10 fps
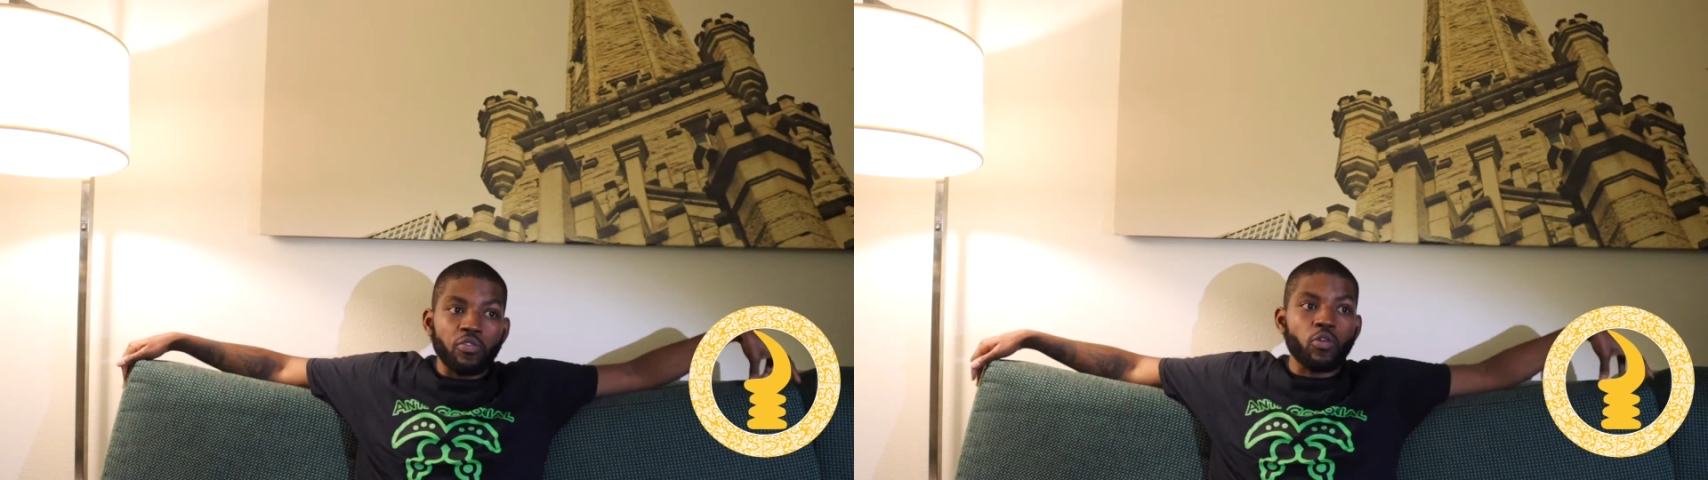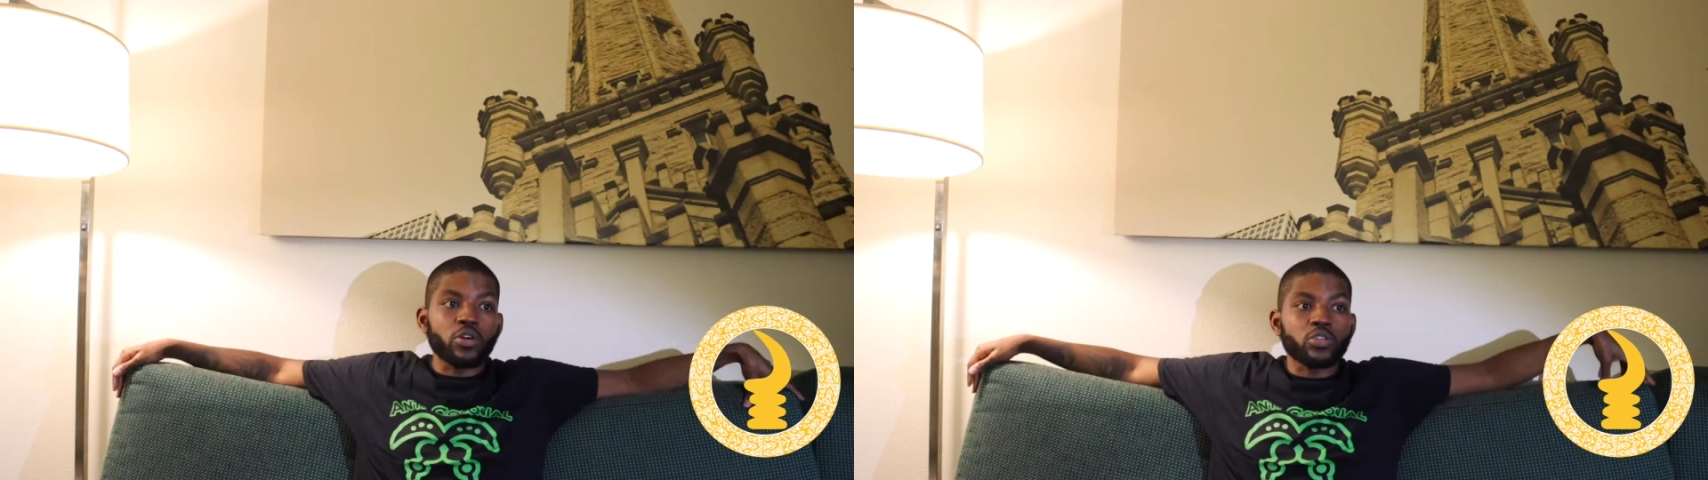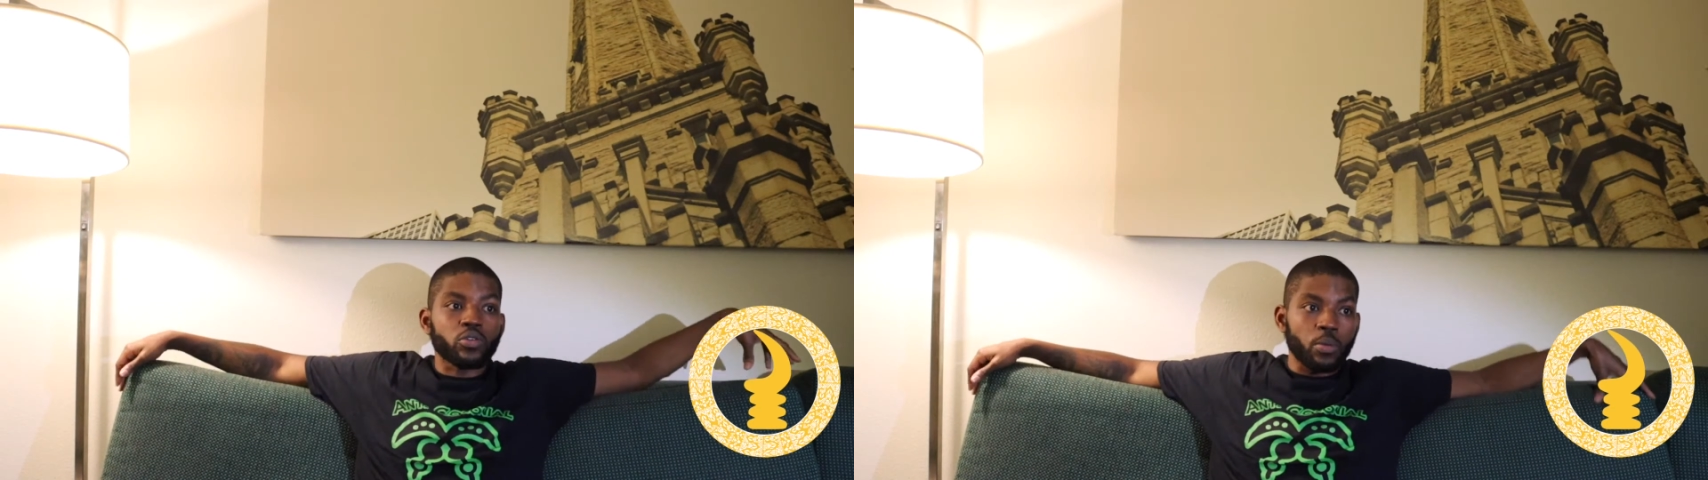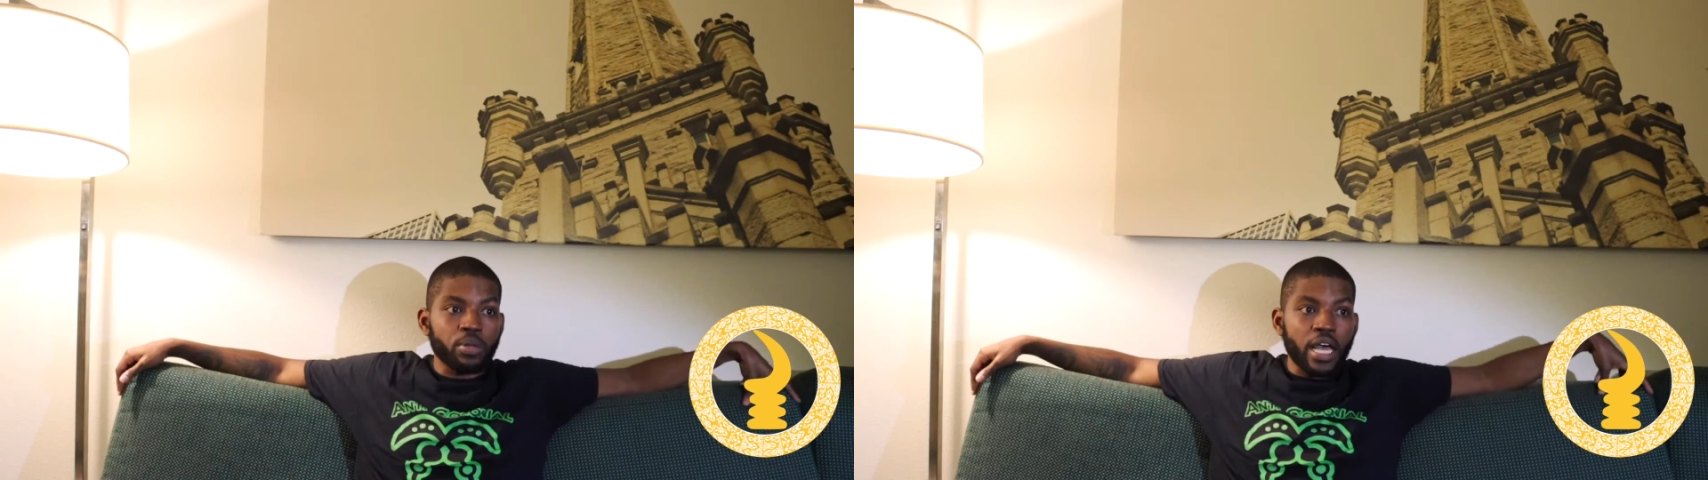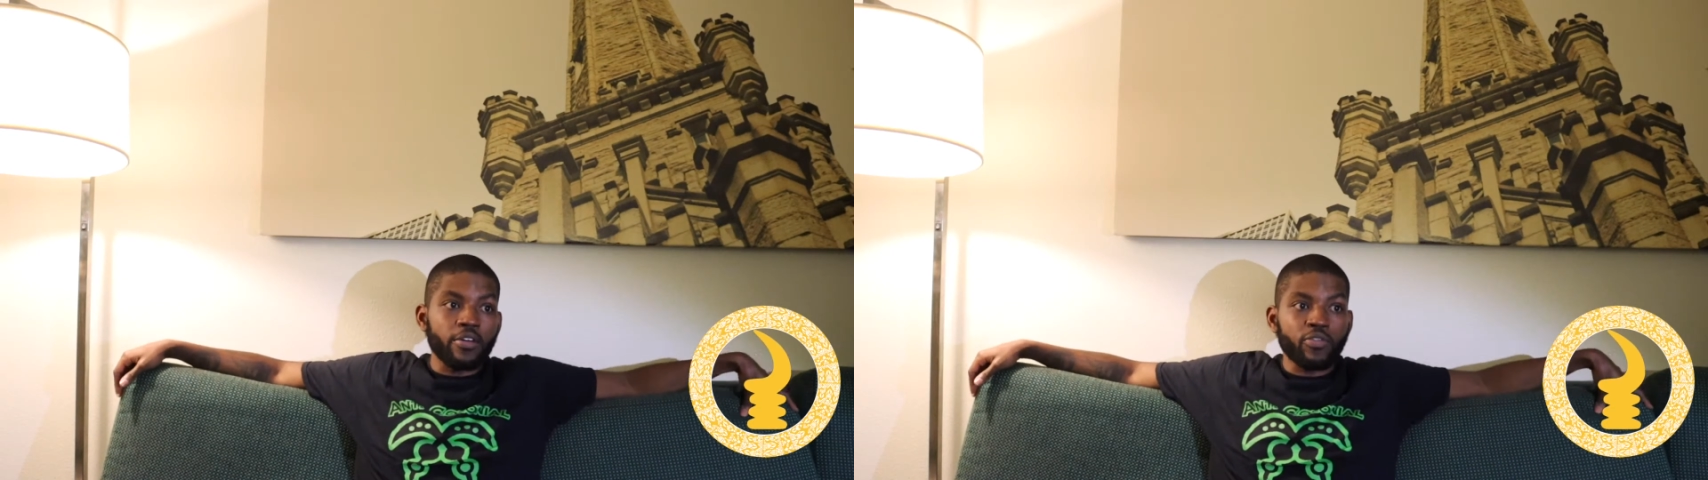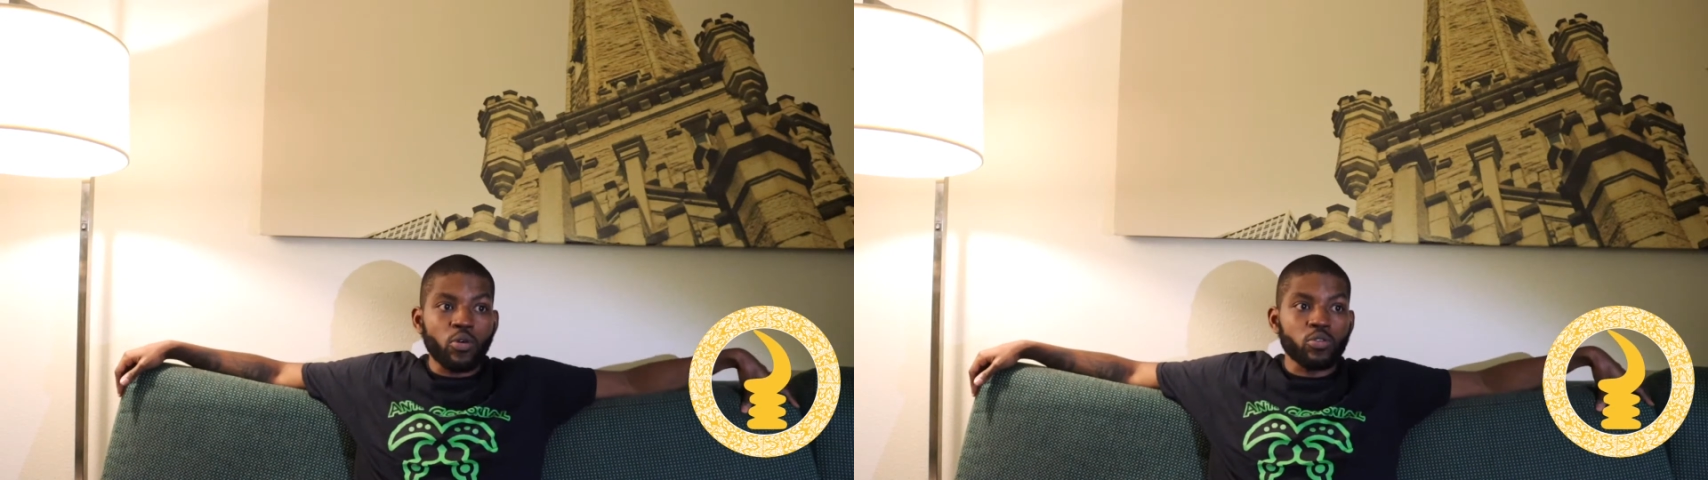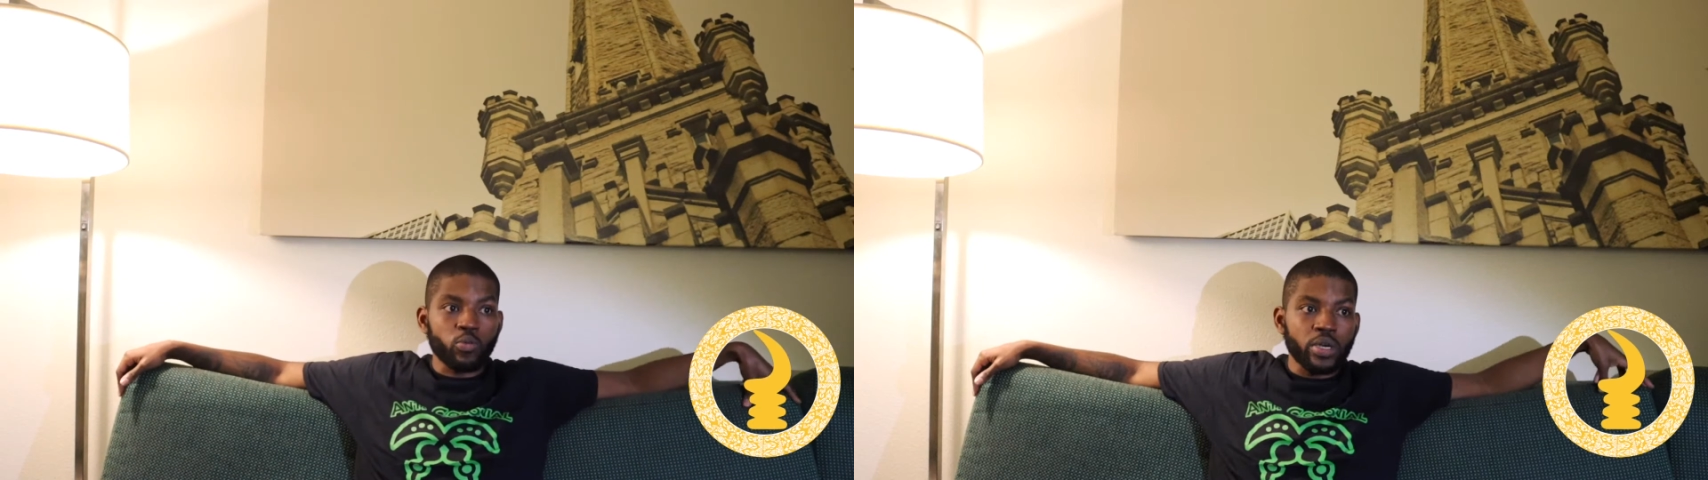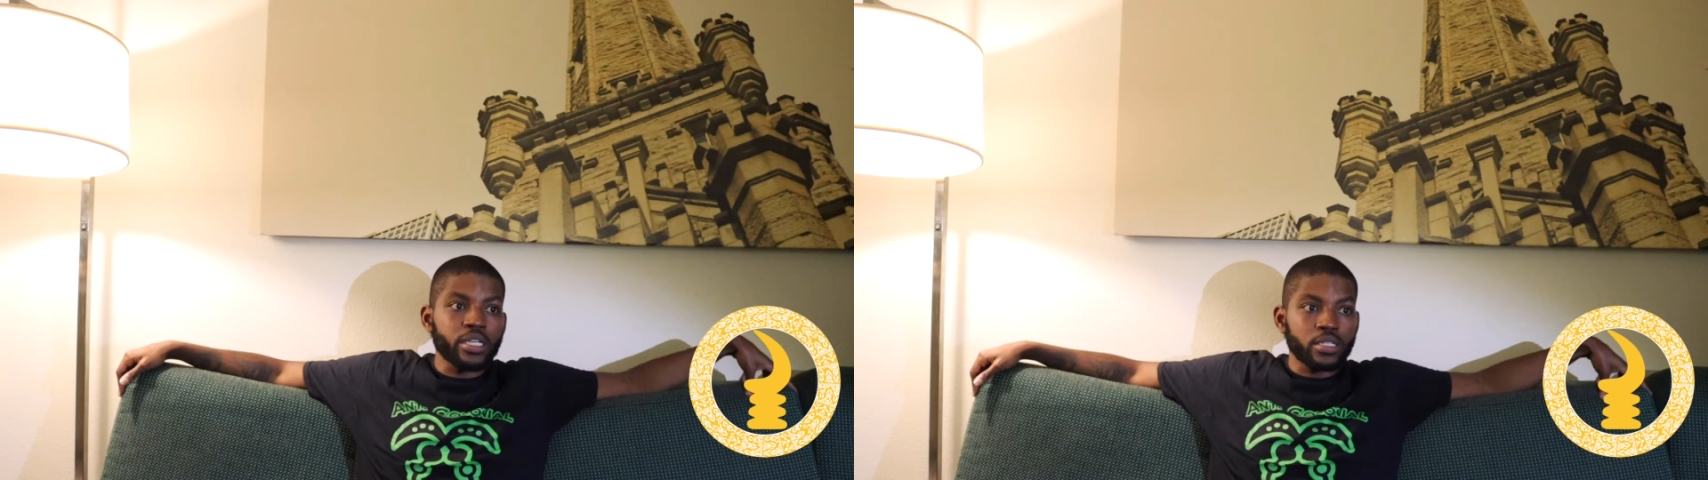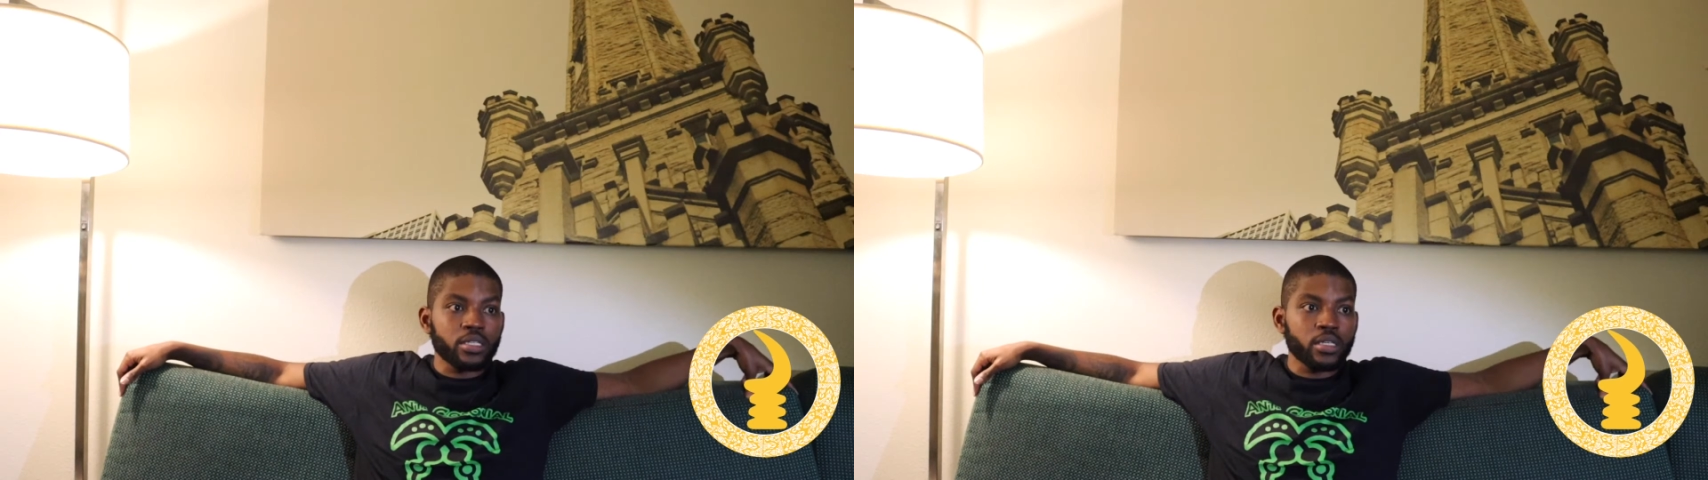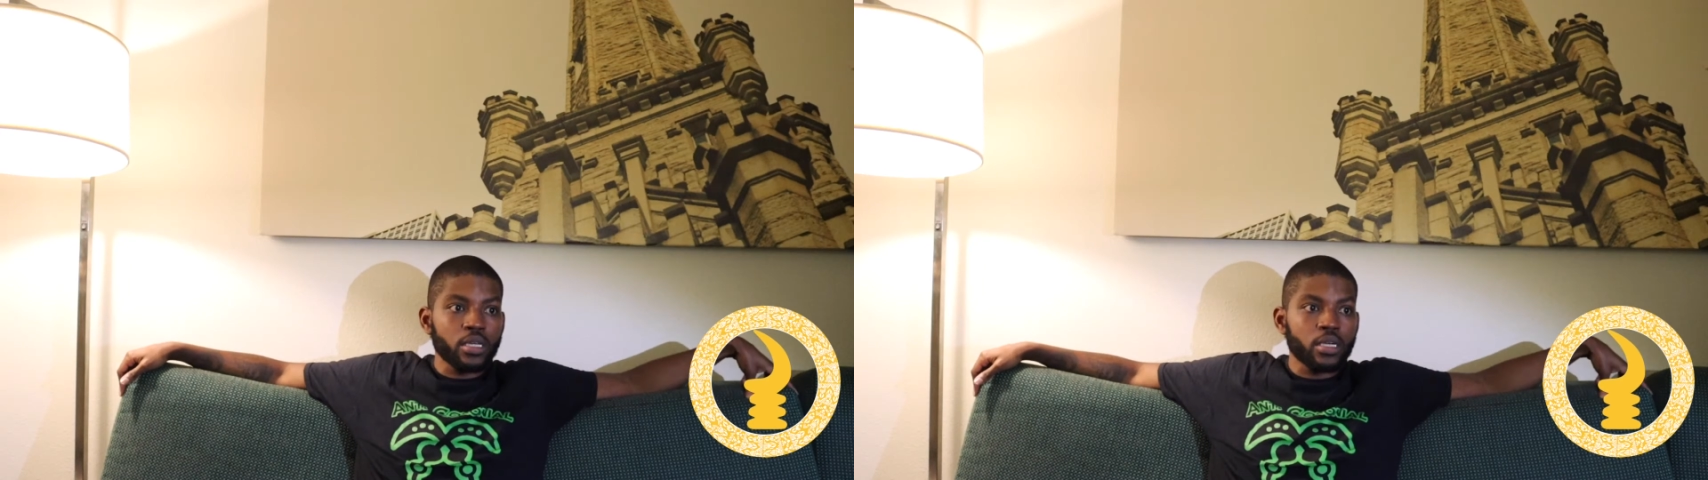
voice or the platform to reach